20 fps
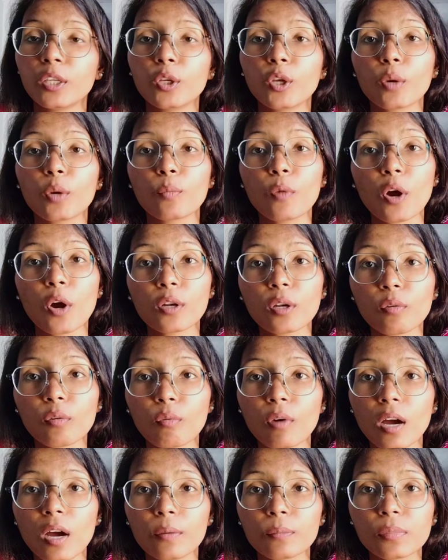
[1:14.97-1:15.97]
your modal
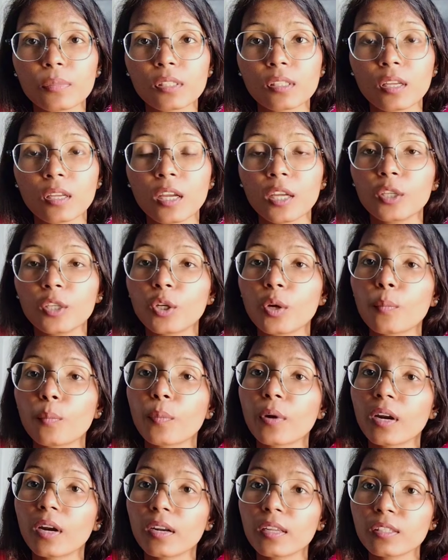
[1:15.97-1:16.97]
verbs, your
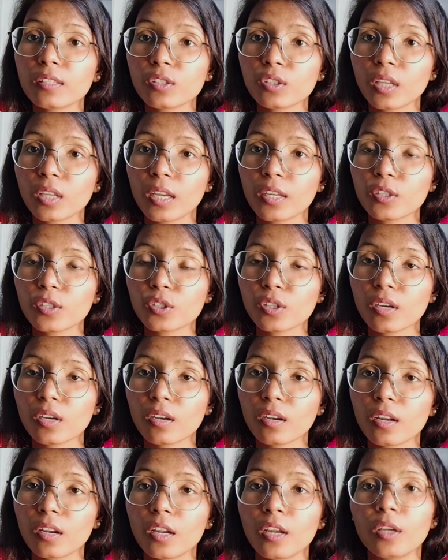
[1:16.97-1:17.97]
pronunciation,